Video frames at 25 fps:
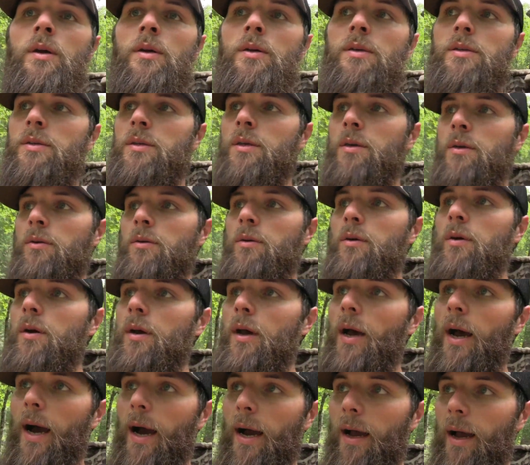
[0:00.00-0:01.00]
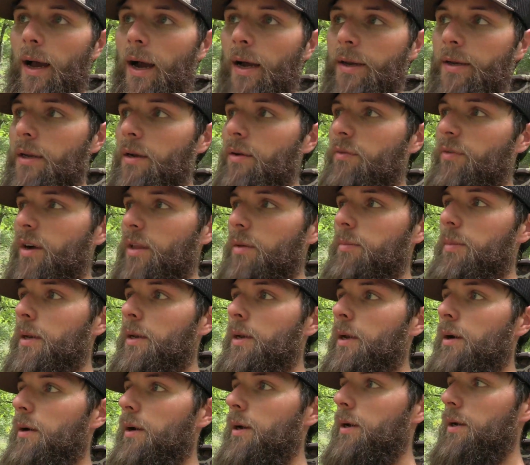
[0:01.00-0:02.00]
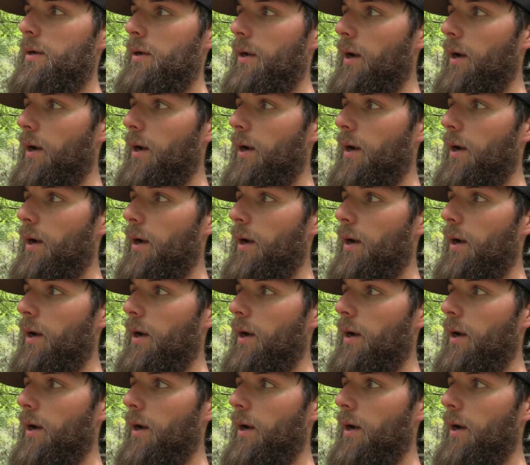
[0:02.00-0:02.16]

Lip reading: So identify the bedding area,